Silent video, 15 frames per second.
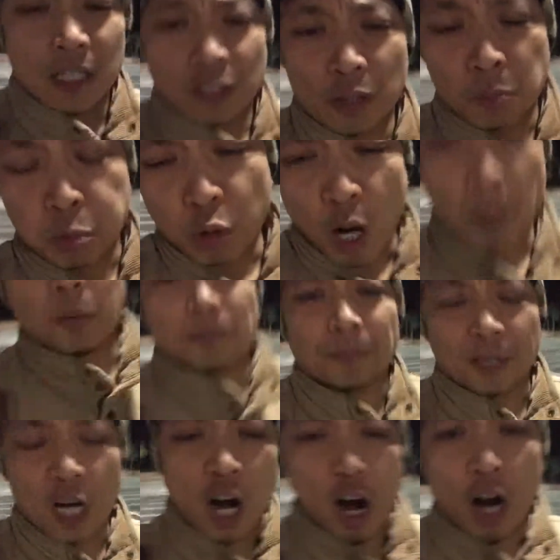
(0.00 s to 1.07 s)
the proper
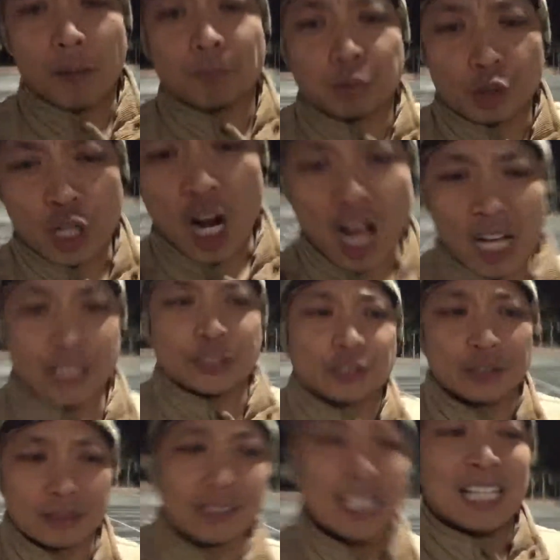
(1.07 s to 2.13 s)

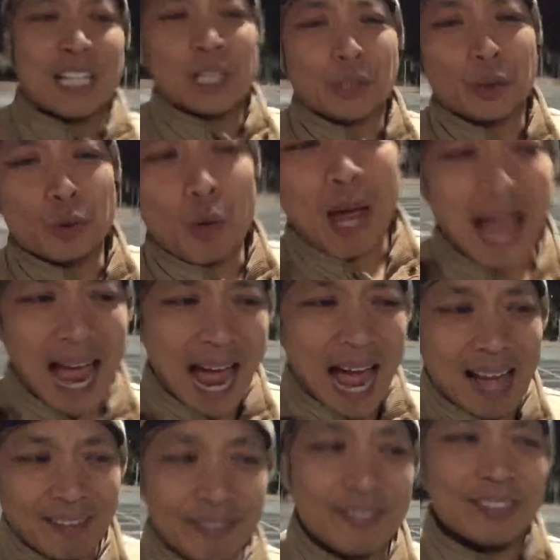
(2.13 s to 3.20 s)
precautions. You
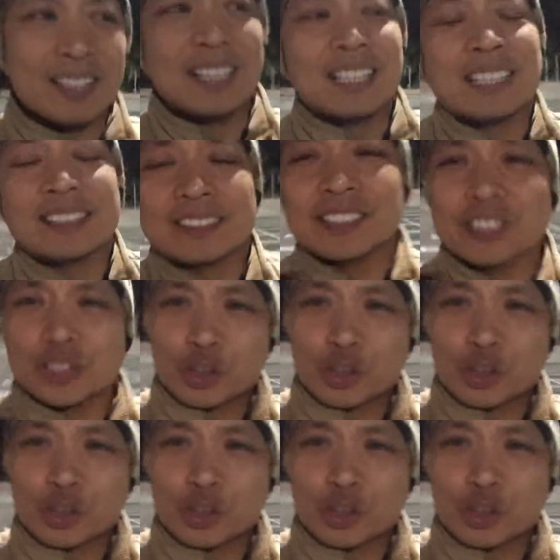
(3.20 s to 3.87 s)
have to